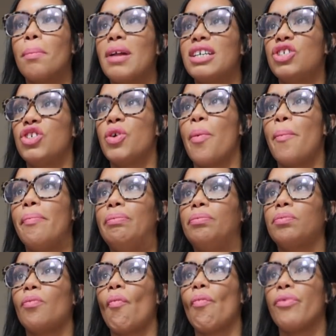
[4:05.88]
That's you.
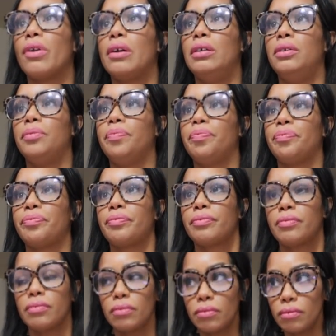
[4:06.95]
Ew.
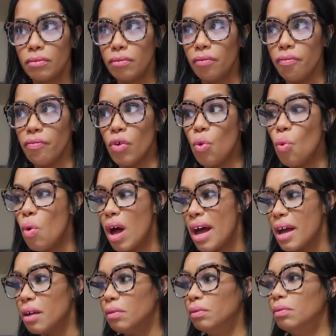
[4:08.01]
Don't know when.
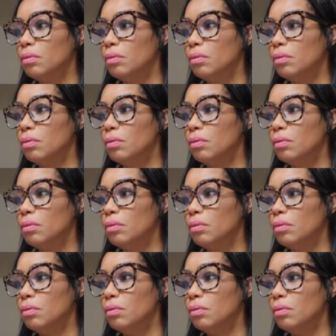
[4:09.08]
What?